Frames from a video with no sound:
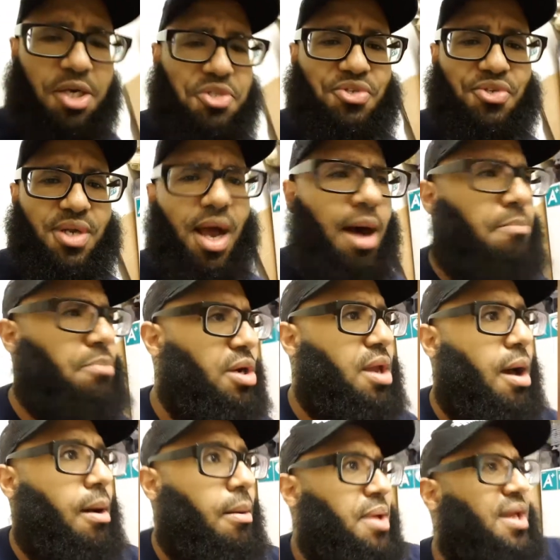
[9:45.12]
country. I'm
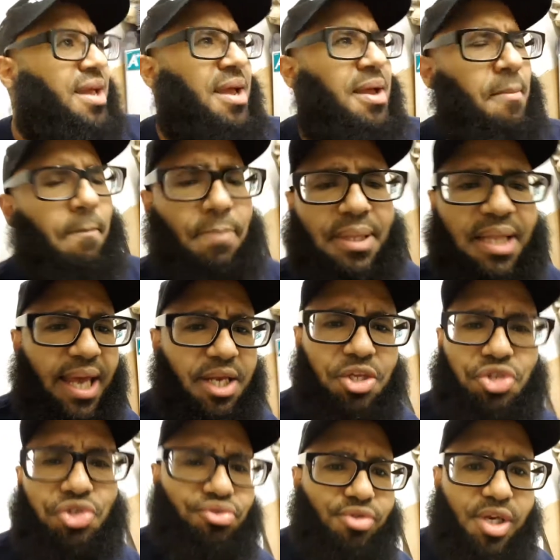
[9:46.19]
gonna plant a
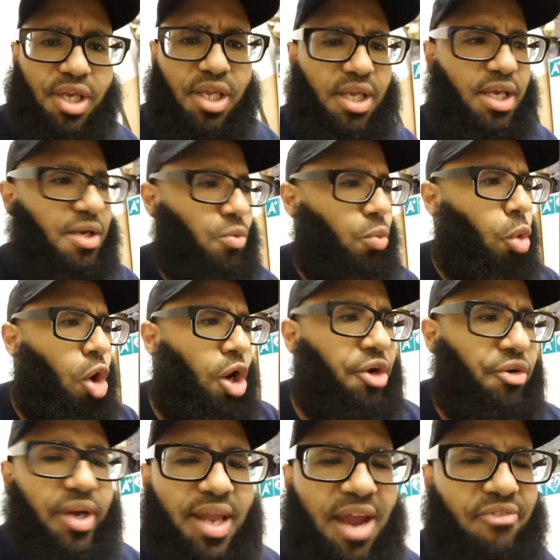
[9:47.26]
tree and
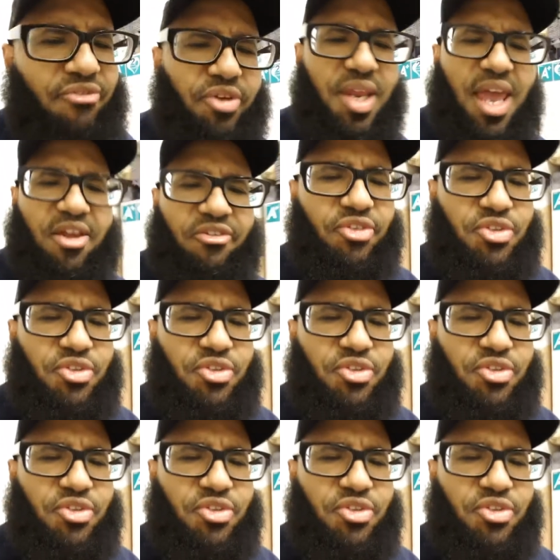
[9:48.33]
water it every day